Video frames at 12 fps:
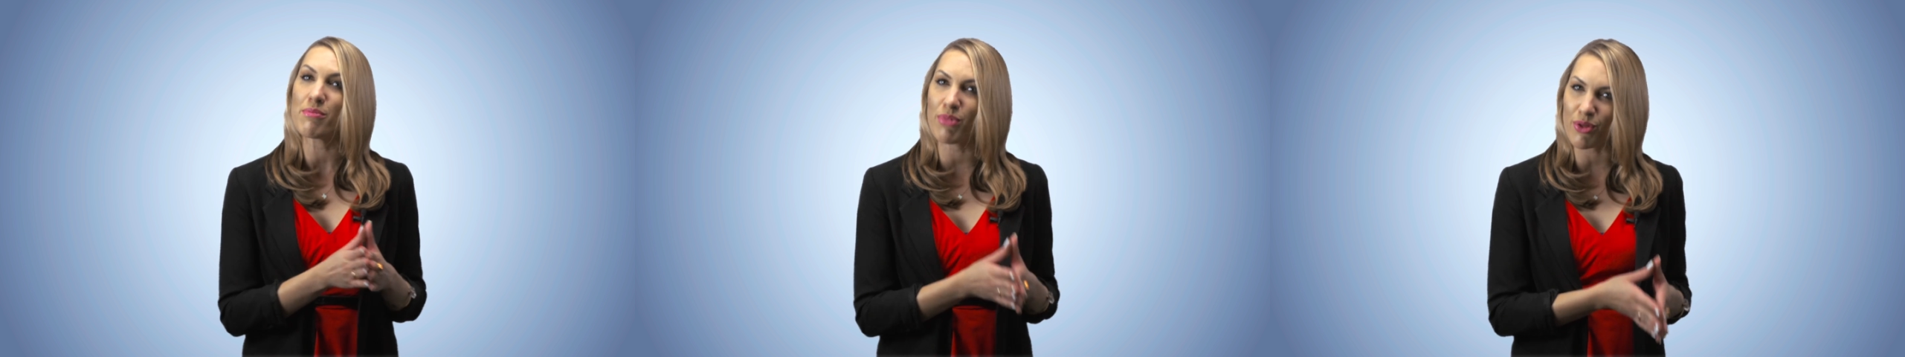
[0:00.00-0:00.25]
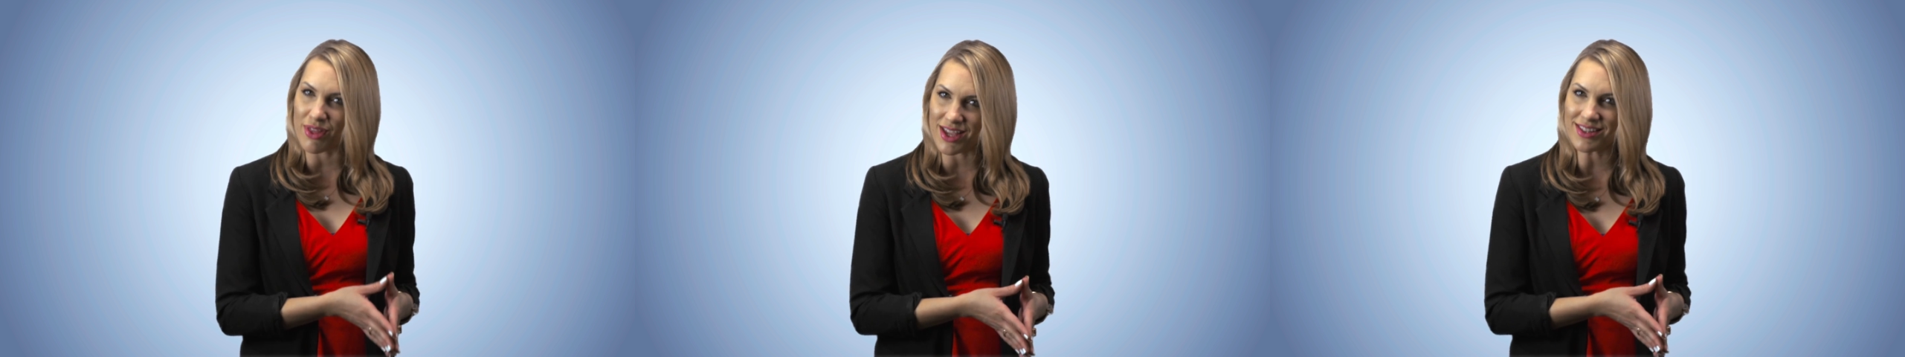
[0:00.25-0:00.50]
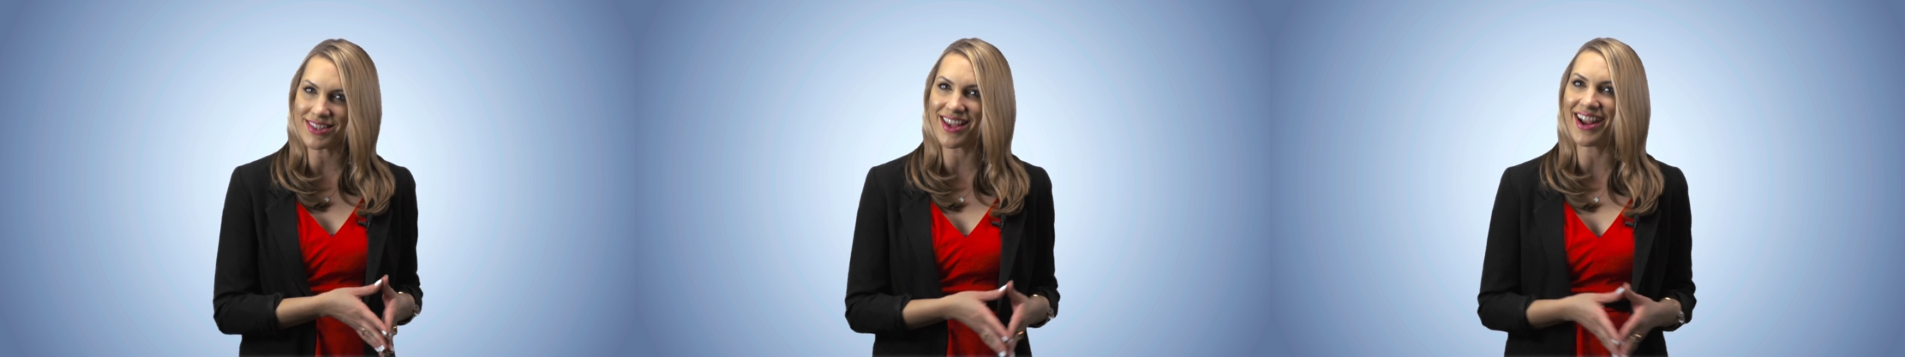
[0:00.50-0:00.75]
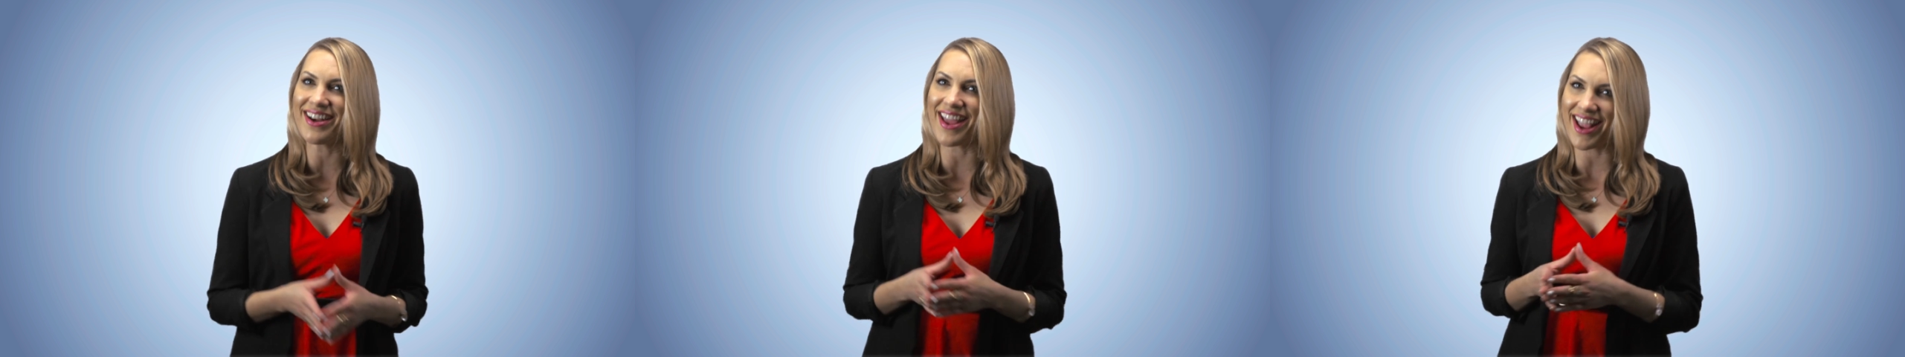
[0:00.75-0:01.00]
both
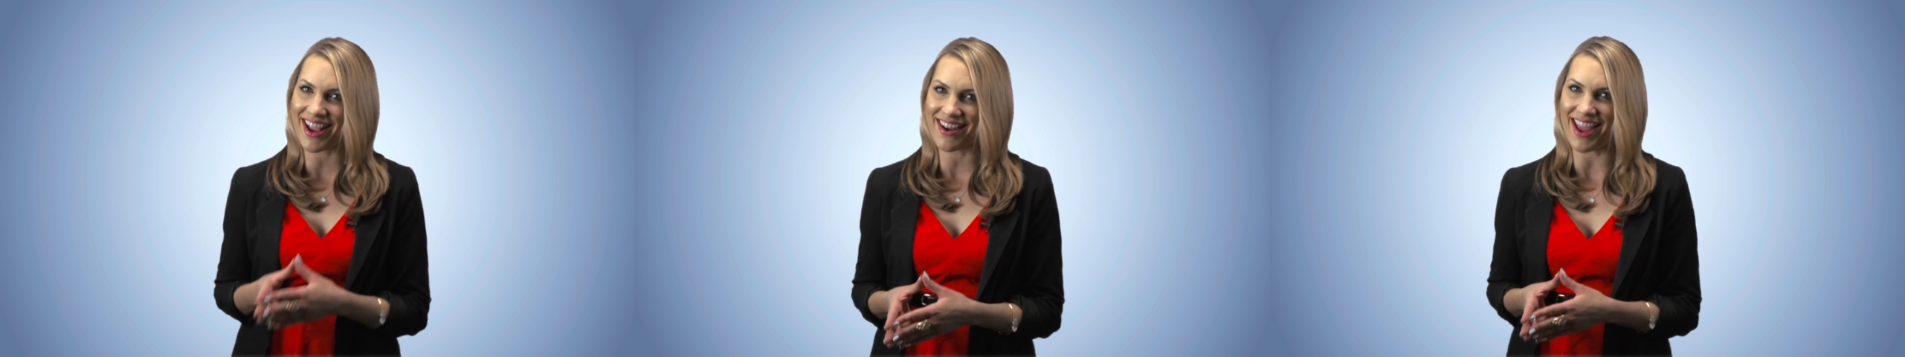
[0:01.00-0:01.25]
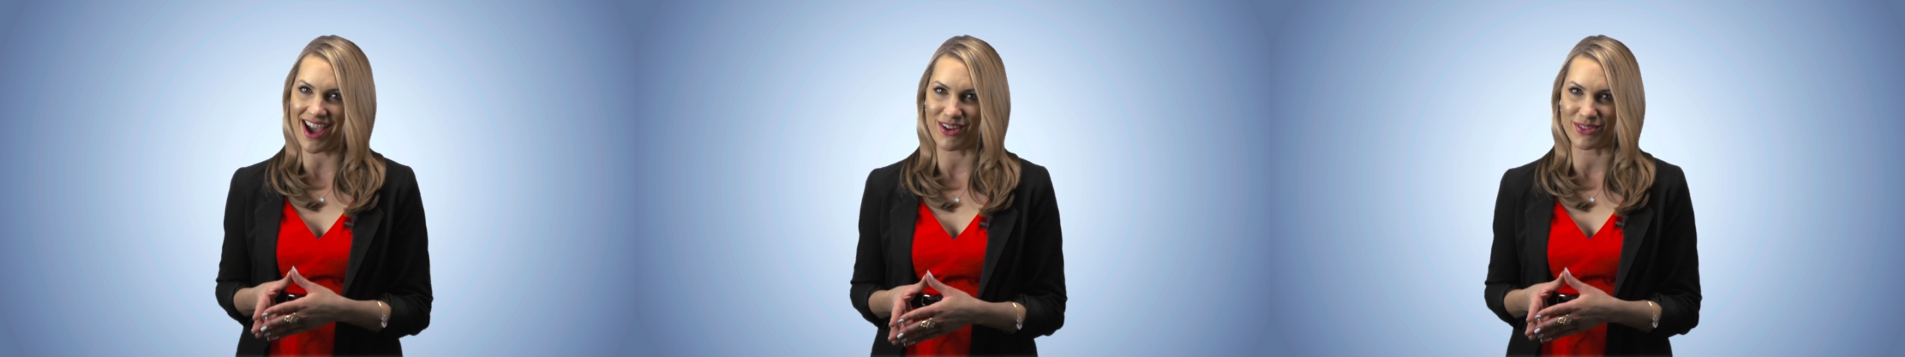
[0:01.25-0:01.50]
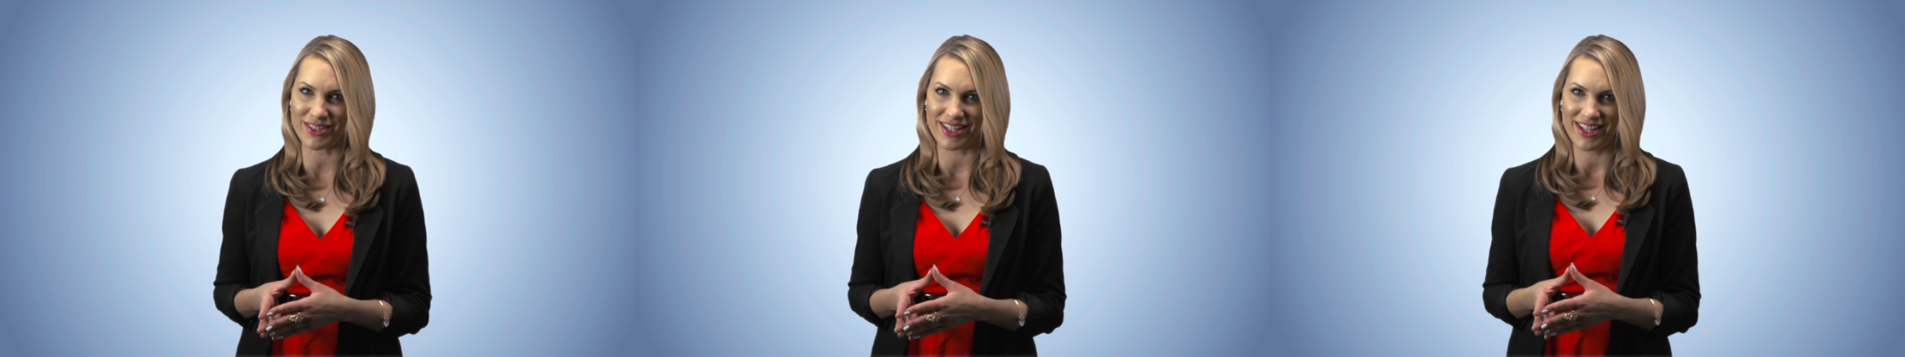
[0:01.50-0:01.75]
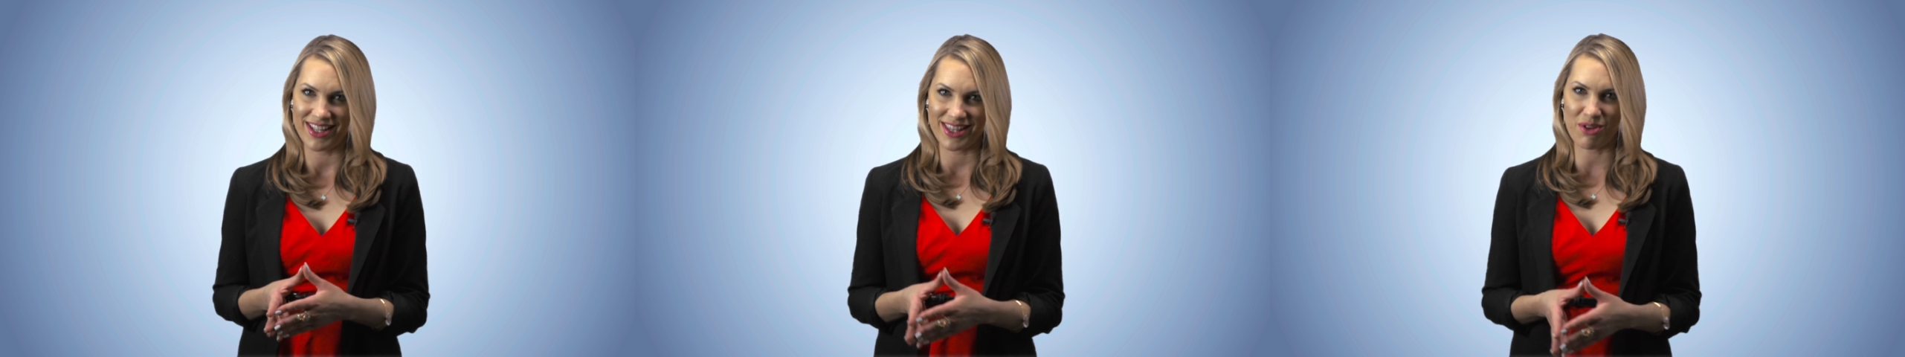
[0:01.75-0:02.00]
inside and out,
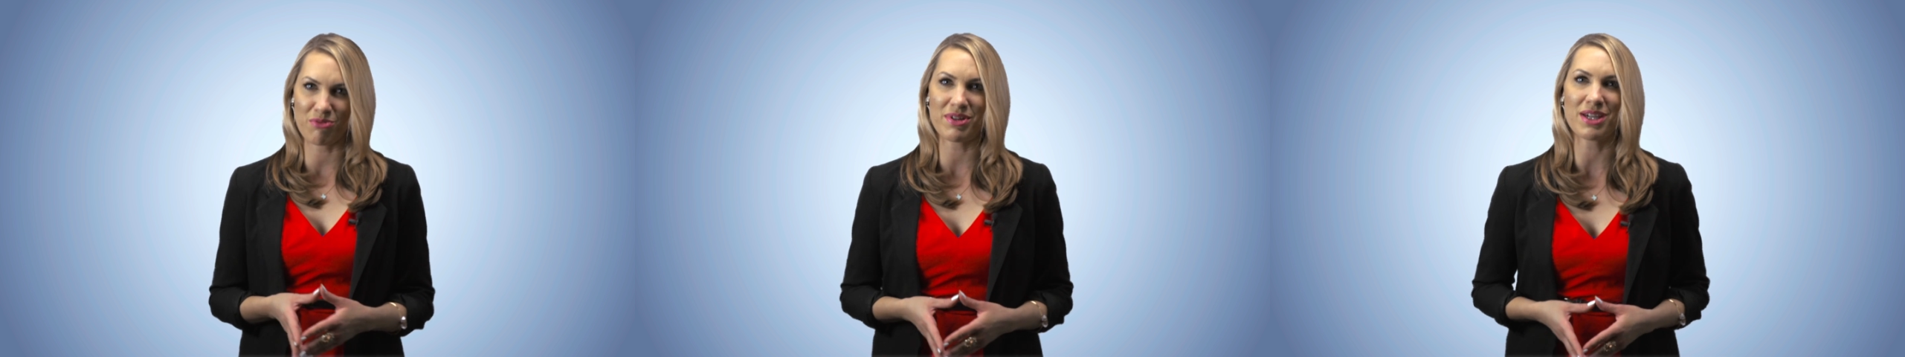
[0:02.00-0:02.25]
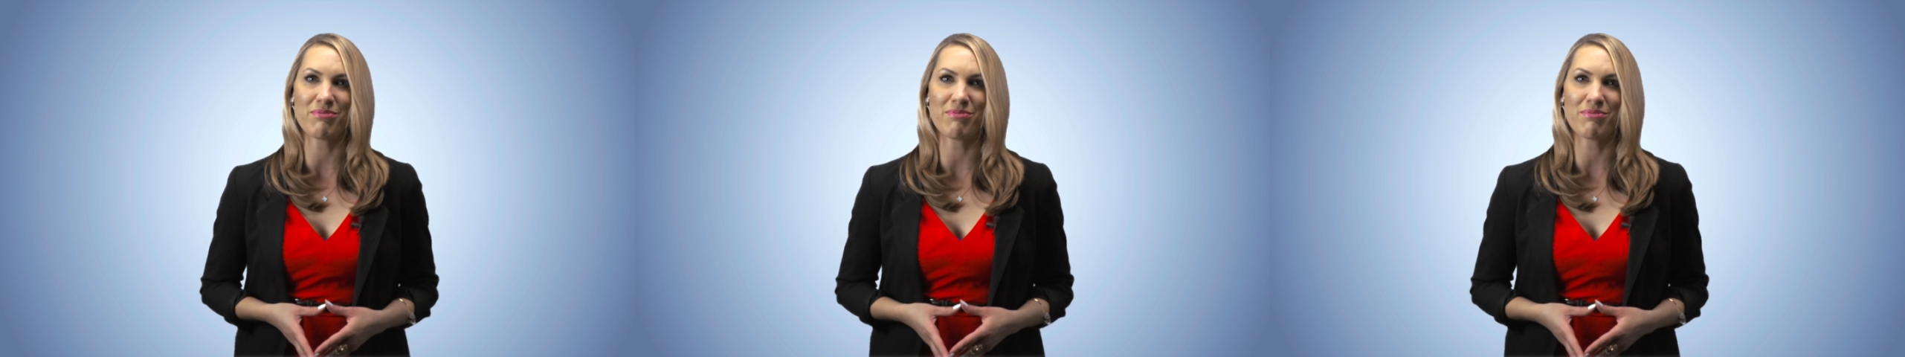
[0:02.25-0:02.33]
that will be